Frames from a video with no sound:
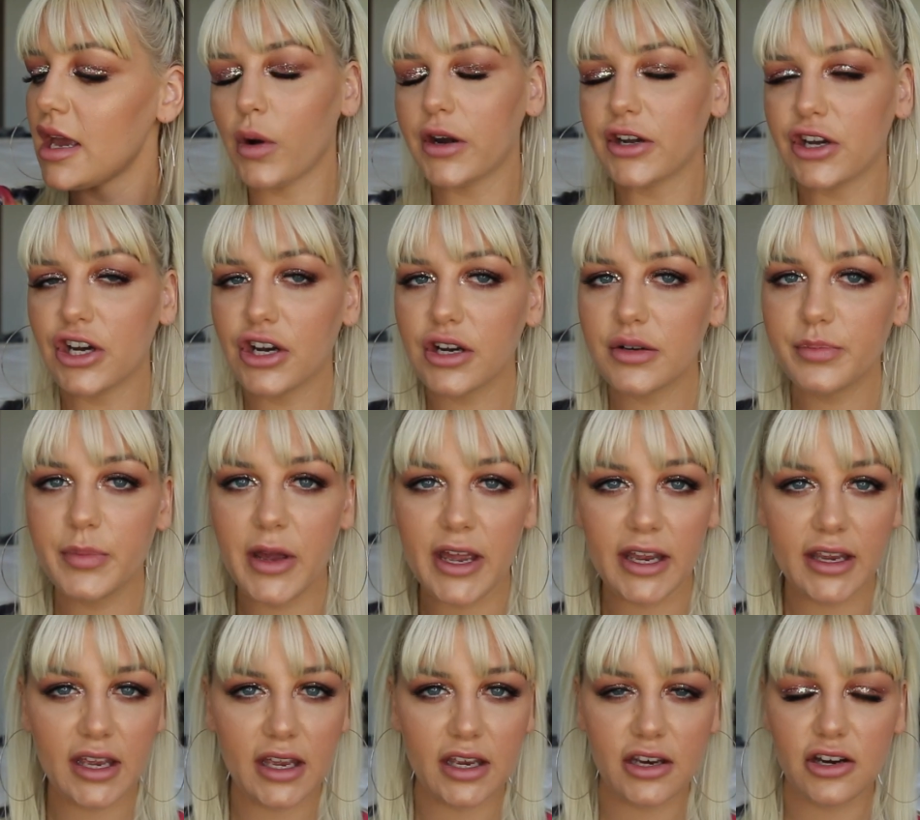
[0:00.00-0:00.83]
When you're
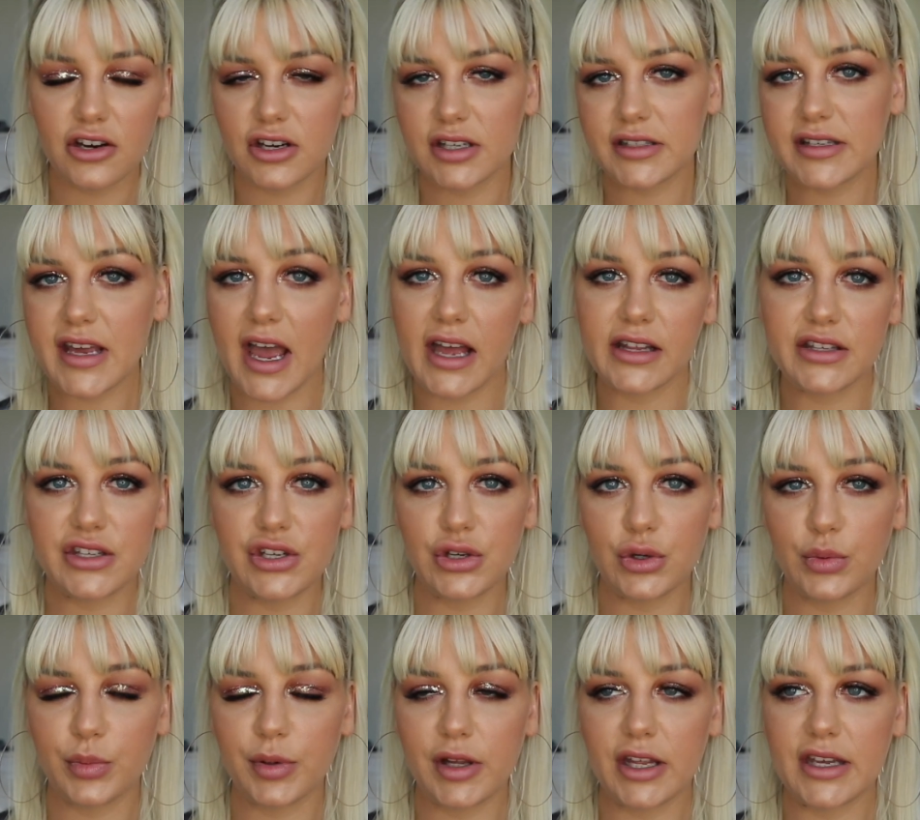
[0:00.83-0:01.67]
picking your
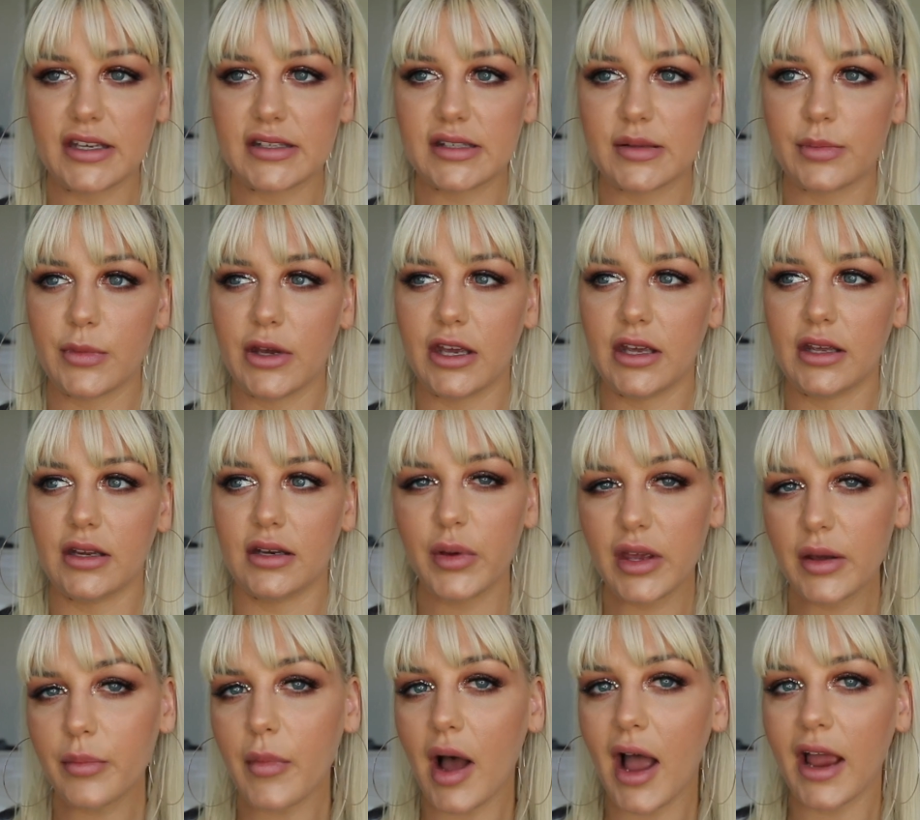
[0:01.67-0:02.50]
tattoo placement,
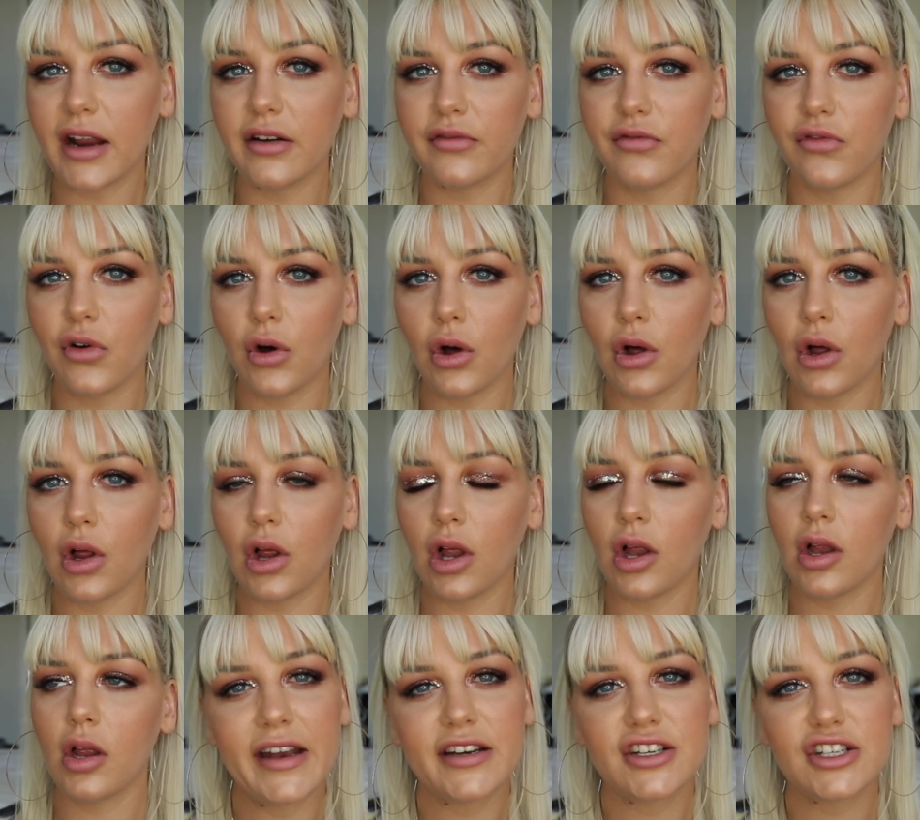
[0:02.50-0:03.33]
be
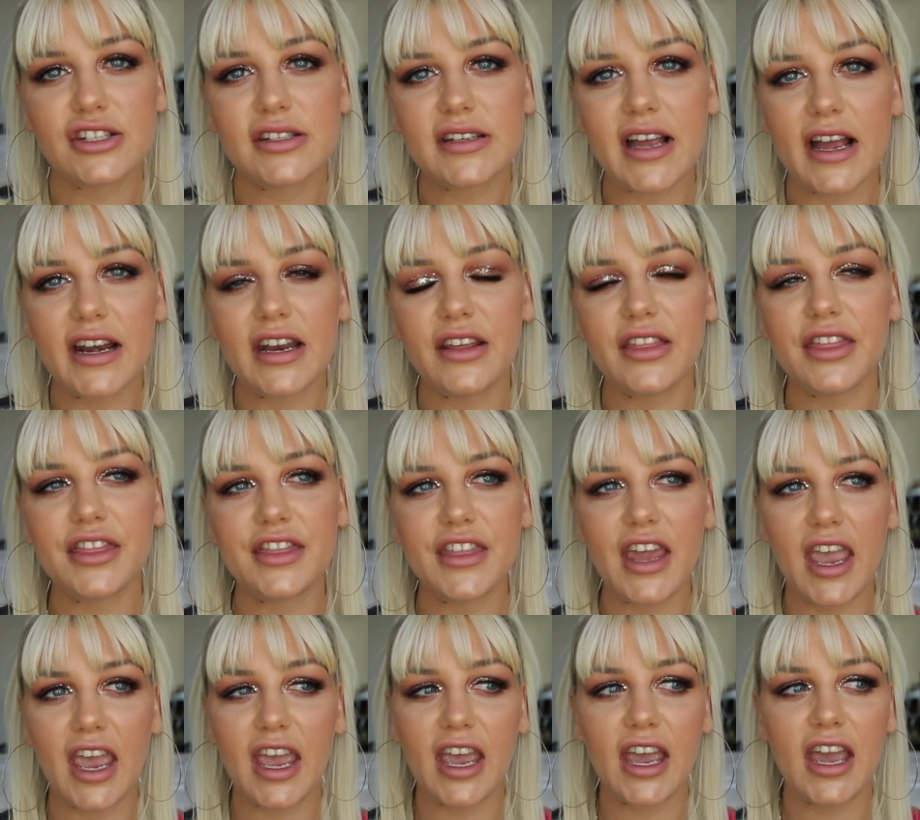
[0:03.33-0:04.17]
mindful and just kind of
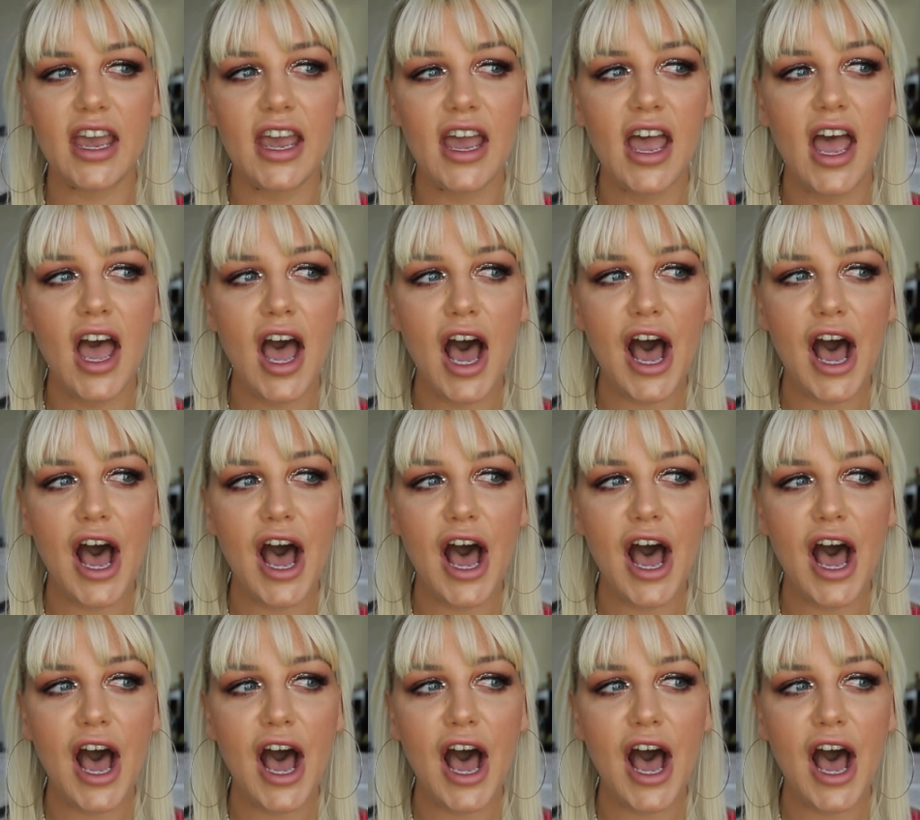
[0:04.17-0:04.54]
think